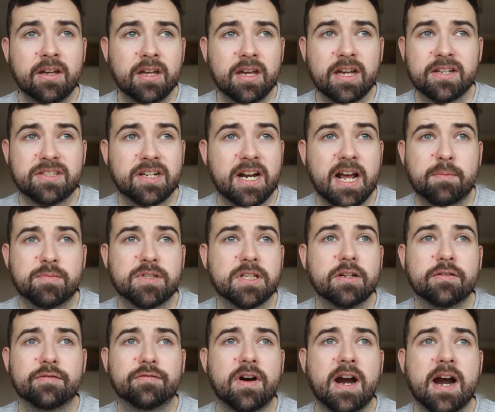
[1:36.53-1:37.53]
it's an
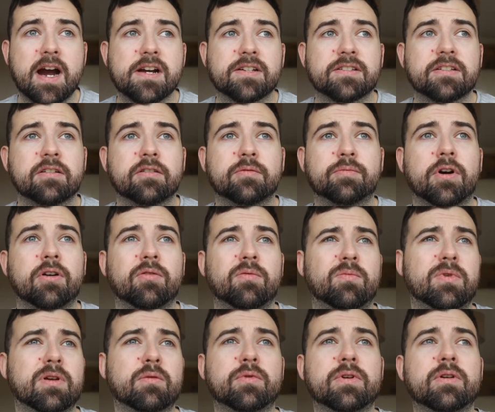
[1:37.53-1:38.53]
absolute farce, and it'll
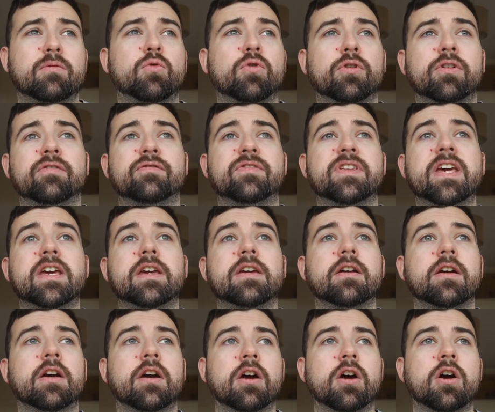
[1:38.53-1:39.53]
probably be one of the